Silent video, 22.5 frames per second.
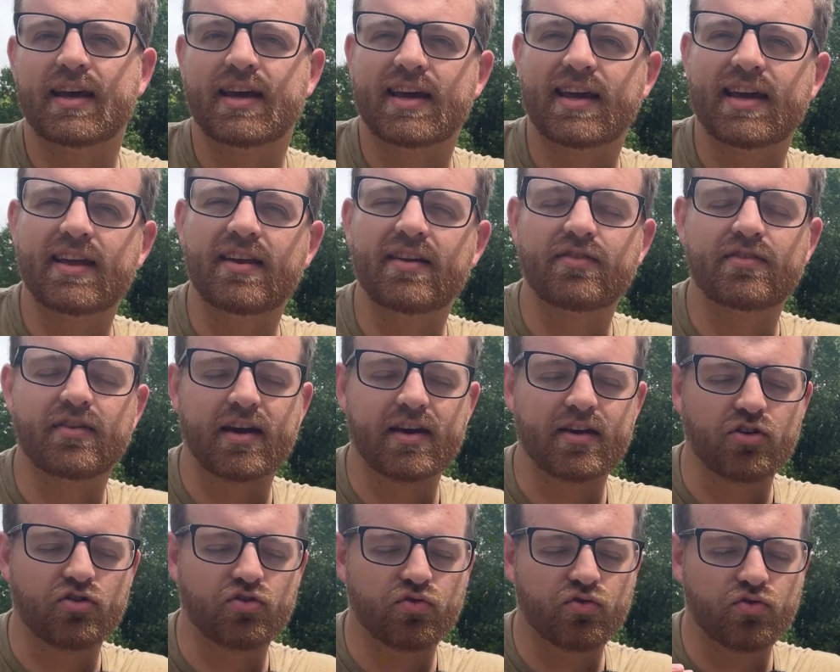It is
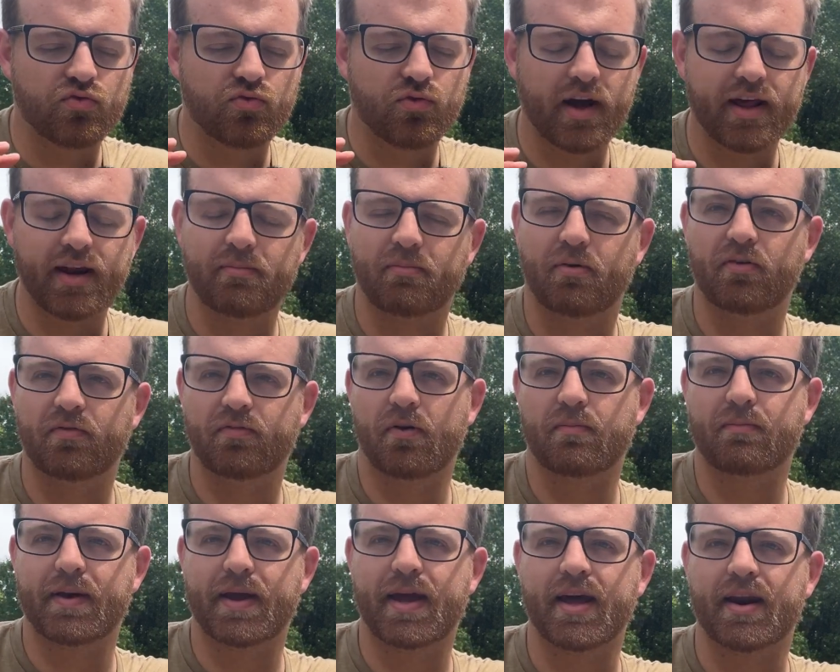incredible for
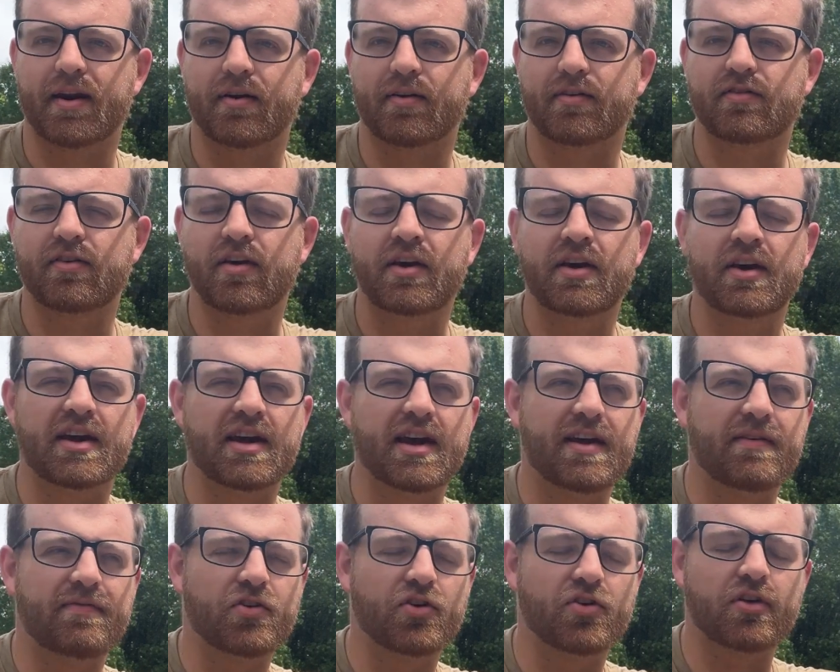beginners.
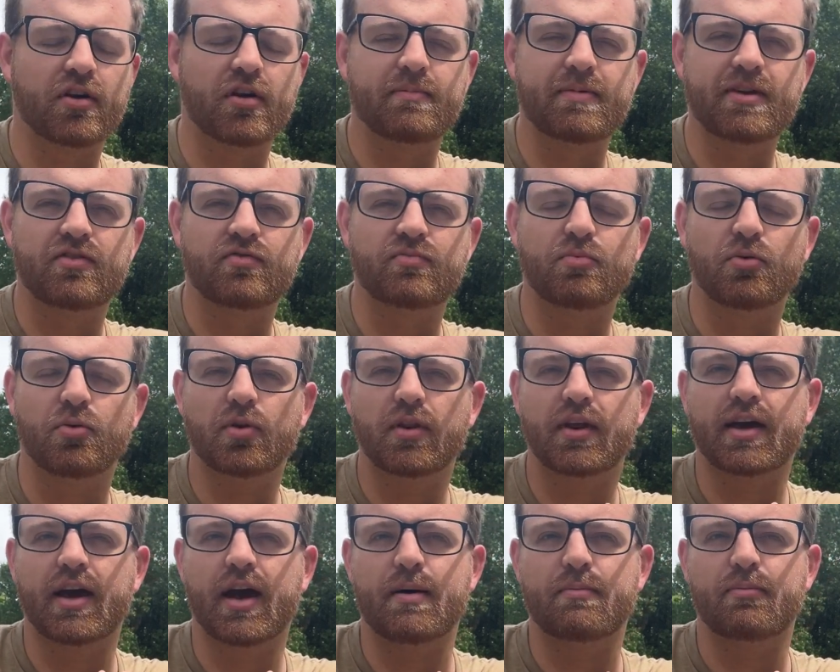If you're going to be
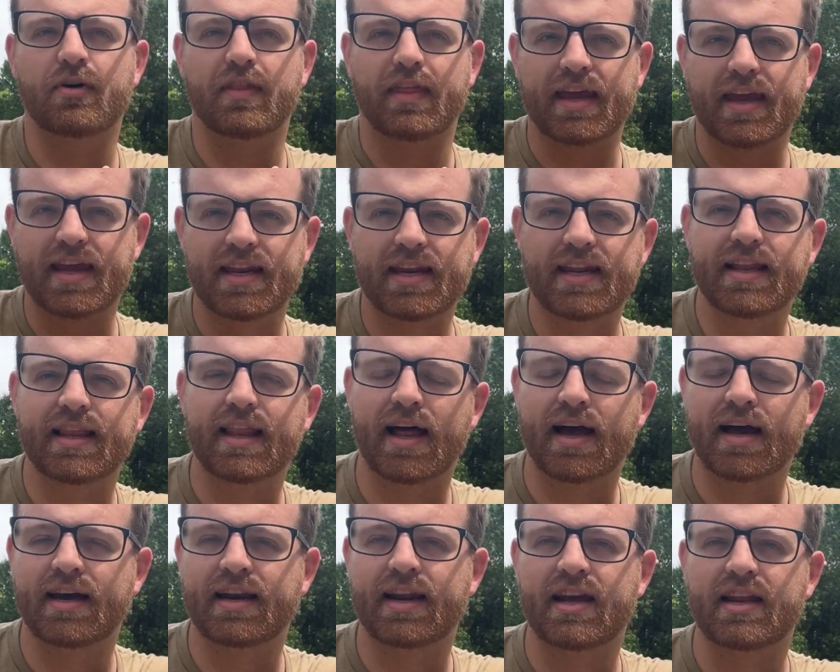spooling up with any
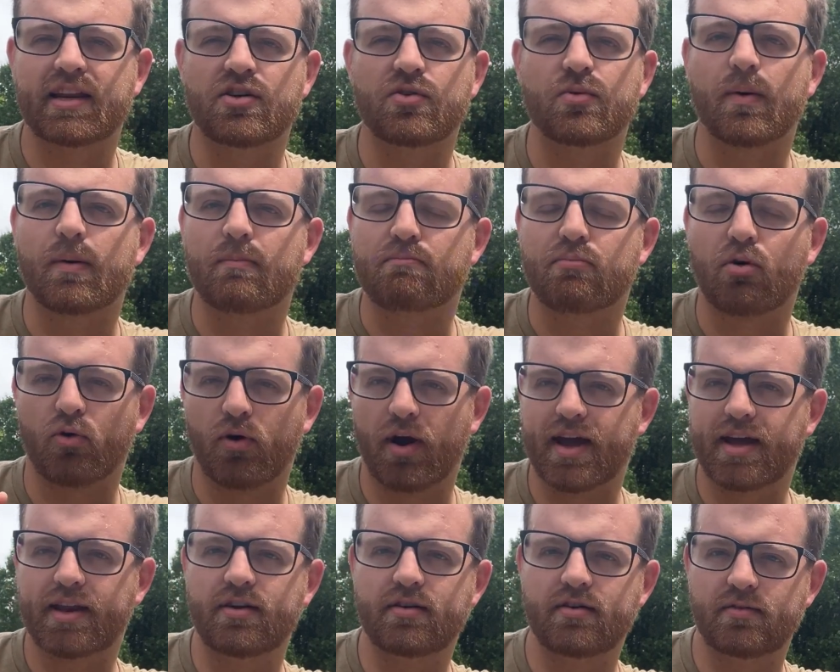line and you are
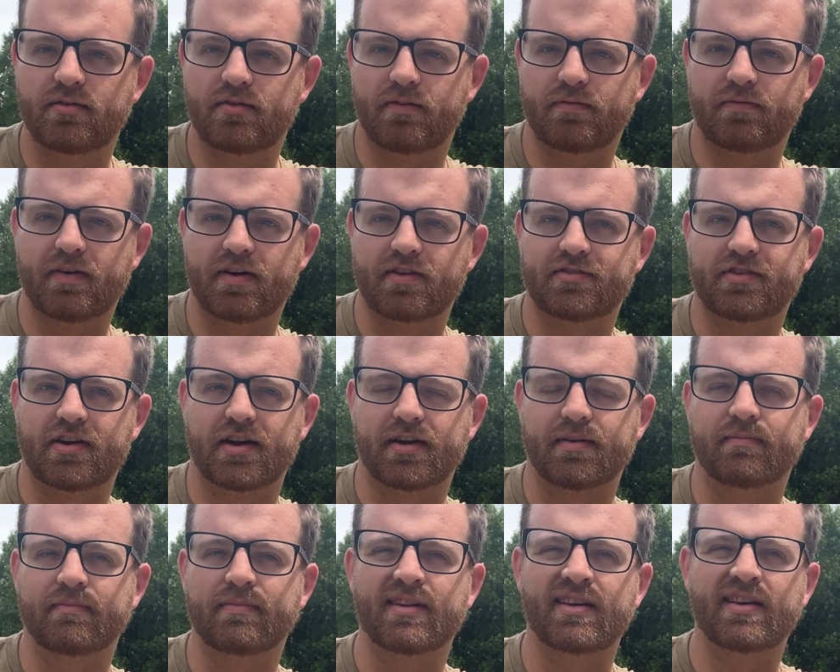brand new to
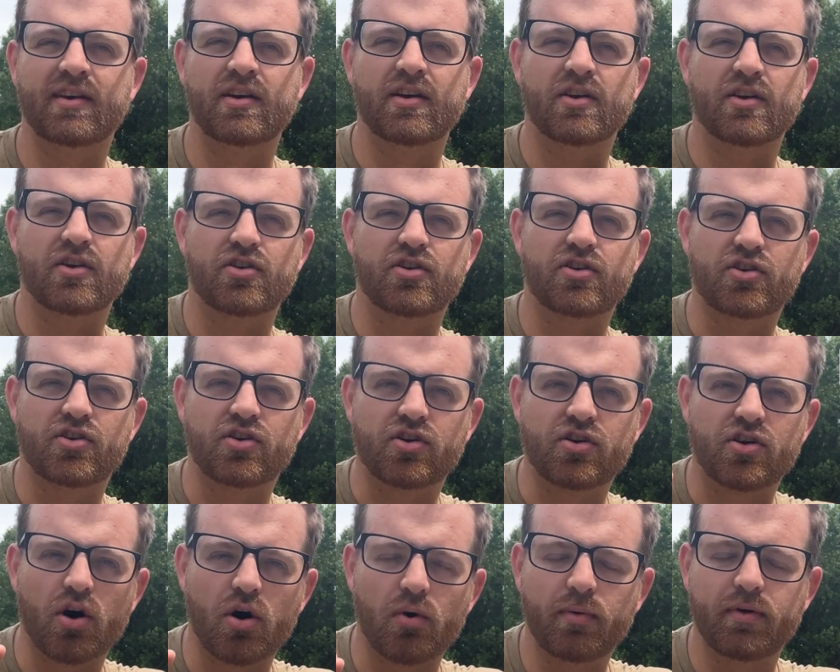fishing,
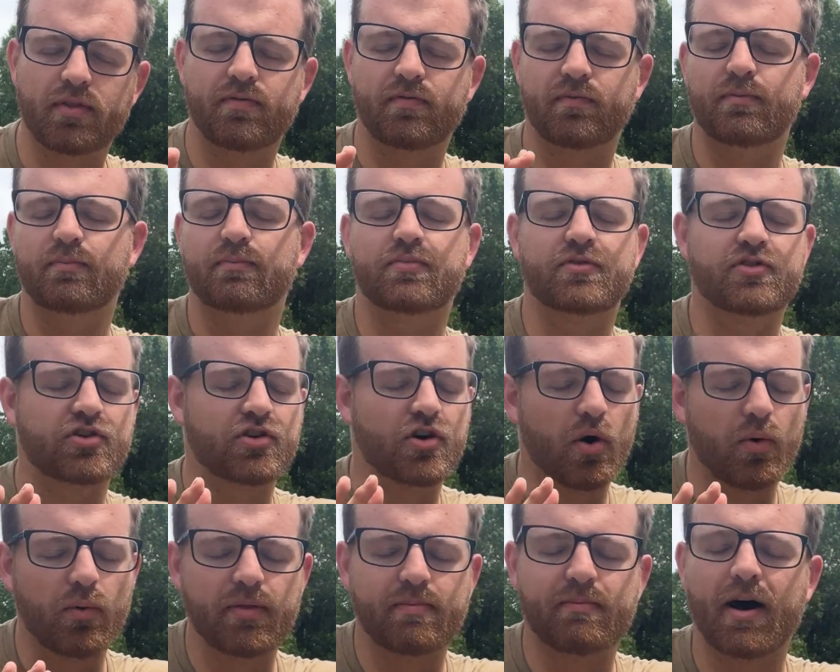go with
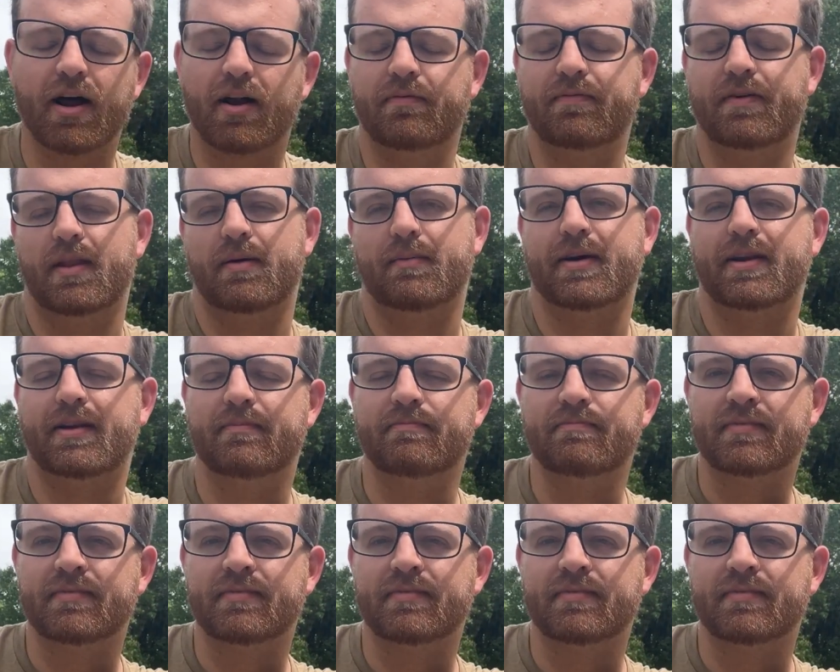monofilament.